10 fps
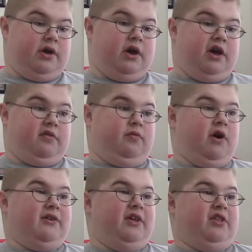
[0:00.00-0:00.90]
as
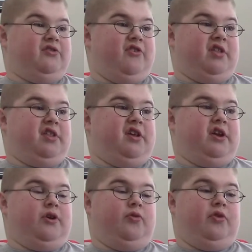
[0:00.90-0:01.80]
well as just, you
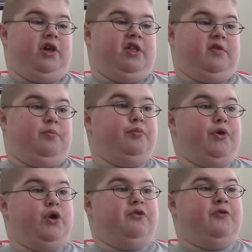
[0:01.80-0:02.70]
know, these
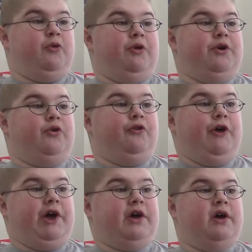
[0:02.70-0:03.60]
beautiful little
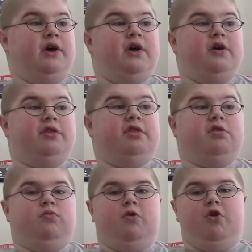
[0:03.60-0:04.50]
like
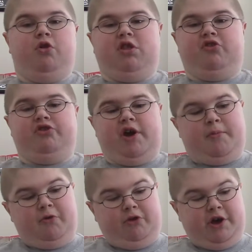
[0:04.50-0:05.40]
swirls of
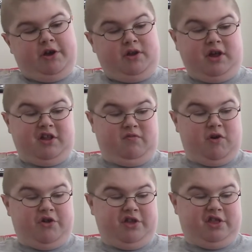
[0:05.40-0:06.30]
Chamberlain, as
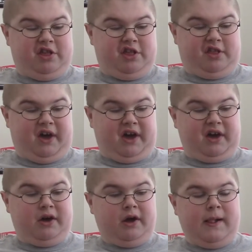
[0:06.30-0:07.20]
well as this
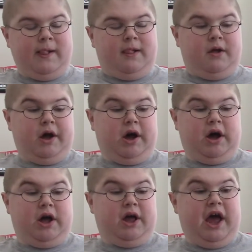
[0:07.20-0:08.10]
like
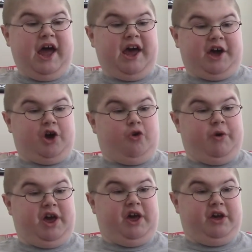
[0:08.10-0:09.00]

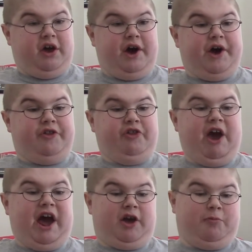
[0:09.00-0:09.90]
echoey
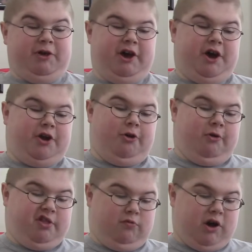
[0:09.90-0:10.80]
tack
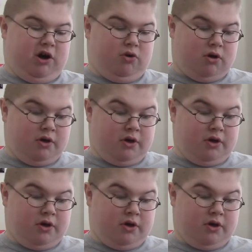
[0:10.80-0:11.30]
piano as well.